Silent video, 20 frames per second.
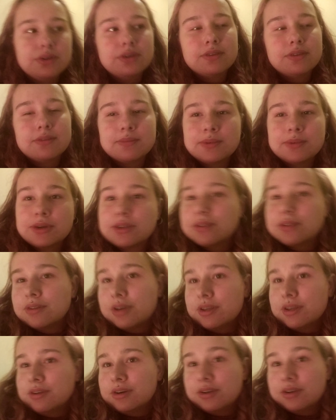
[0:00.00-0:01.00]
some good
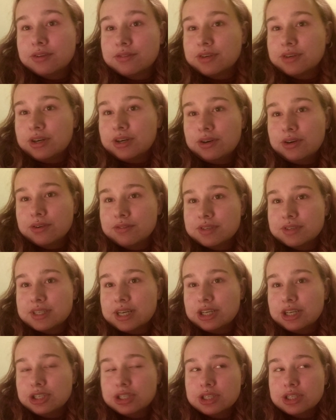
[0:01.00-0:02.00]

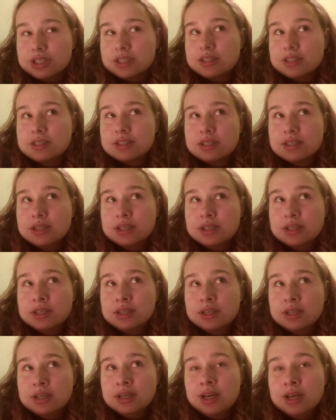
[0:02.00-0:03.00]
conversations,
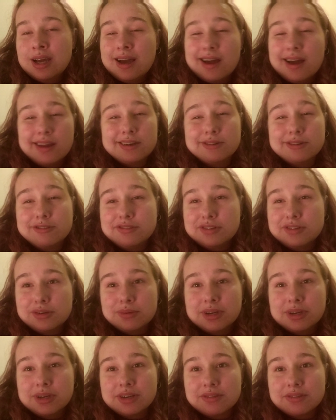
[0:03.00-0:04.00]
and I didn't film
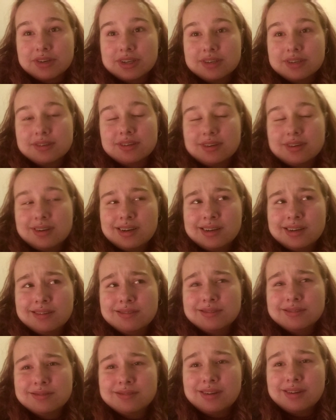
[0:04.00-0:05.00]
any of it. I
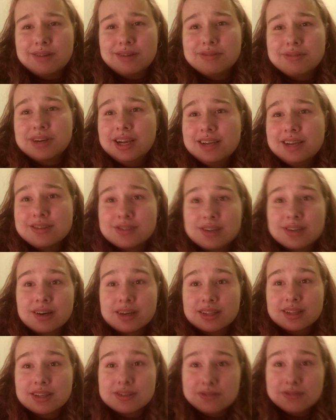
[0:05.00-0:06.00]
really suck
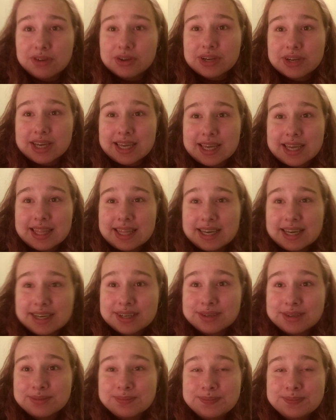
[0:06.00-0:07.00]
at this vlogging
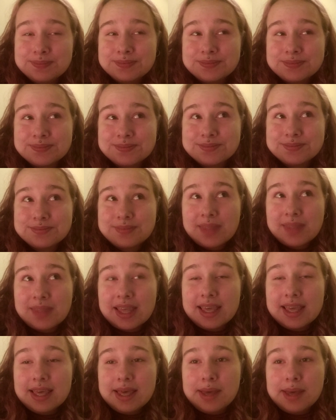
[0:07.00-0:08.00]
thing.
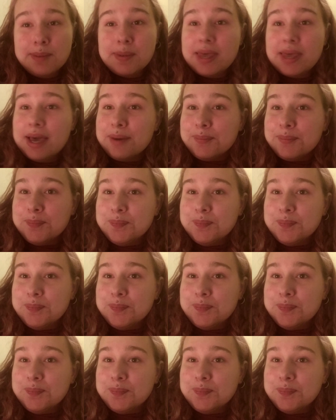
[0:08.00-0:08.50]
But yeah.